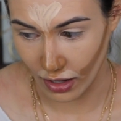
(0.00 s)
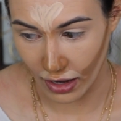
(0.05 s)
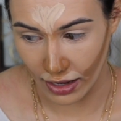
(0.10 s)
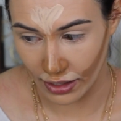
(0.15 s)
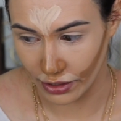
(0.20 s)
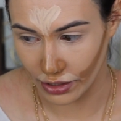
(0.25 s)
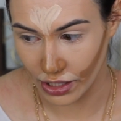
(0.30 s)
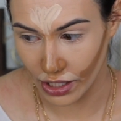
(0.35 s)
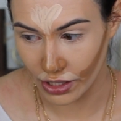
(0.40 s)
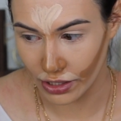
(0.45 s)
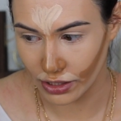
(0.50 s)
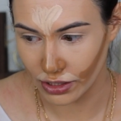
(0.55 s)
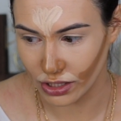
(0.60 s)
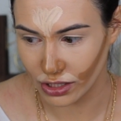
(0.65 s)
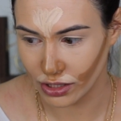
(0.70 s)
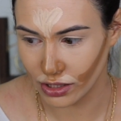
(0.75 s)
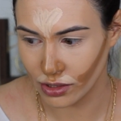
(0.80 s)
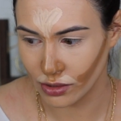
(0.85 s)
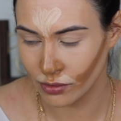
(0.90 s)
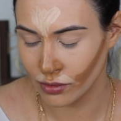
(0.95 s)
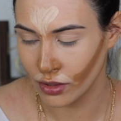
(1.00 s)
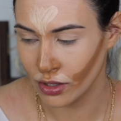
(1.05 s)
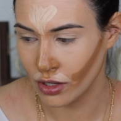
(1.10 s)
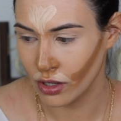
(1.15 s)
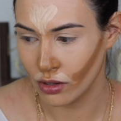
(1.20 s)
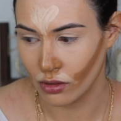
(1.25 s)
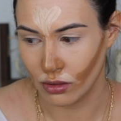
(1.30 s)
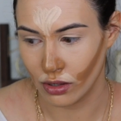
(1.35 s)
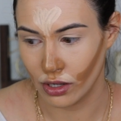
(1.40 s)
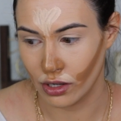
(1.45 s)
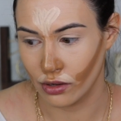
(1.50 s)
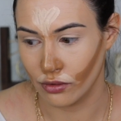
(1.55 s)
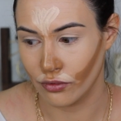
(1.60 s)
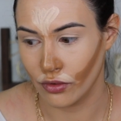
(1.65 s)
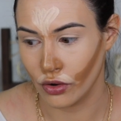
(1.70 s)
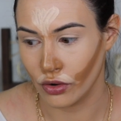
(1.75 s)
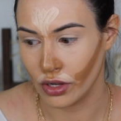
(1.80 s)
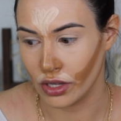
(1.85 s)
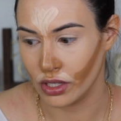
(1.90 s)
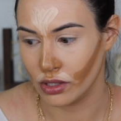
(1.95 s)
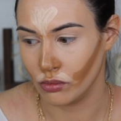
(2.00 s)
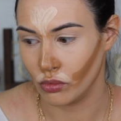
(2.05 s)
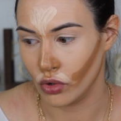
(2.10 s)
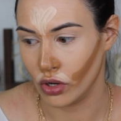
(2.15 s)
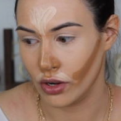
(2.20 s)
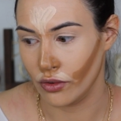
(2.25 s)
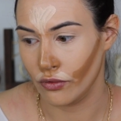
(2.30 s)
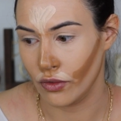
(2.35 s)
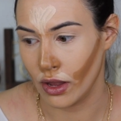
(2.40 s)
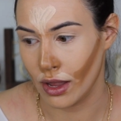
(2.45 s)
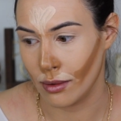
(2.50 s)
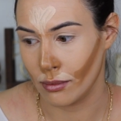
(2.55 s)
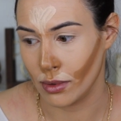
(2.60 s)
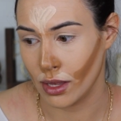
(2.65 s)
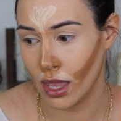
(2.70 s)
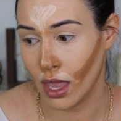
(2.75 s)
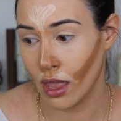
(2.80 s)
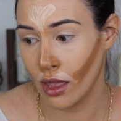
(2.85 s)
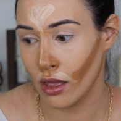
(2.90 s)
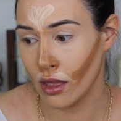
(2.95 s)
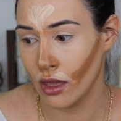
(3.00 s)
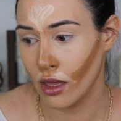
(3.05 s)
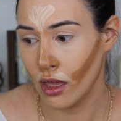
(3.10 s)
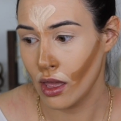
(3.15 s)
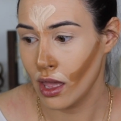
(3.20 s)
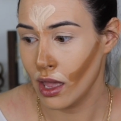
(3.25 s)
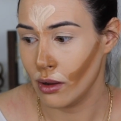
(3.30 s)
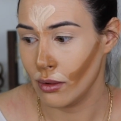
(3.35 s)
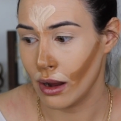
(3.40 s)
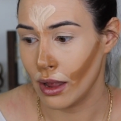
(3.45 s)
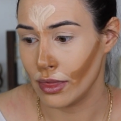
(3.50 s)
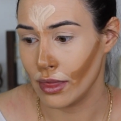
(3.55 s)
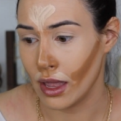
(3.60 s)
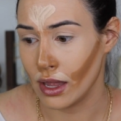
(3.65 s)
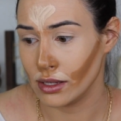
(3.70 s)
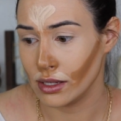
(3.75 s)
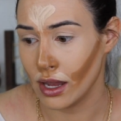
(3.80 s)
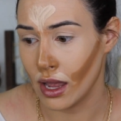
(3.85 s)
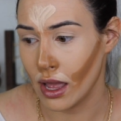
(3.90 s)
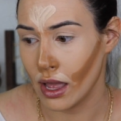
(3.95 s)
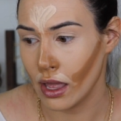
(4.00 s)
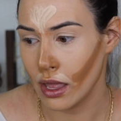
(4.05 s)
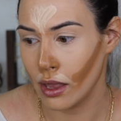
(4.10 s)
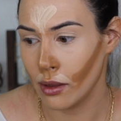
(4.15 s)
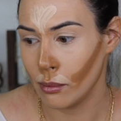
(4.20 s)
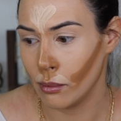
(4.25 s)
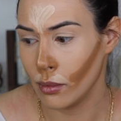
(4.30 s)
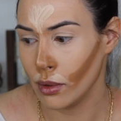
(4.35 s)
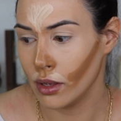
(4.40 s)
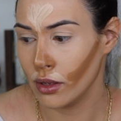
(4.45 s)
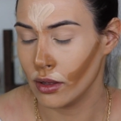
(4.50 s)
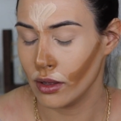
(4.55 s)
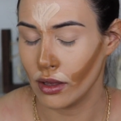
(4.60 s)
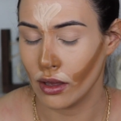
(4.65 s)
don't know, I just wanted to focus more on family around that time.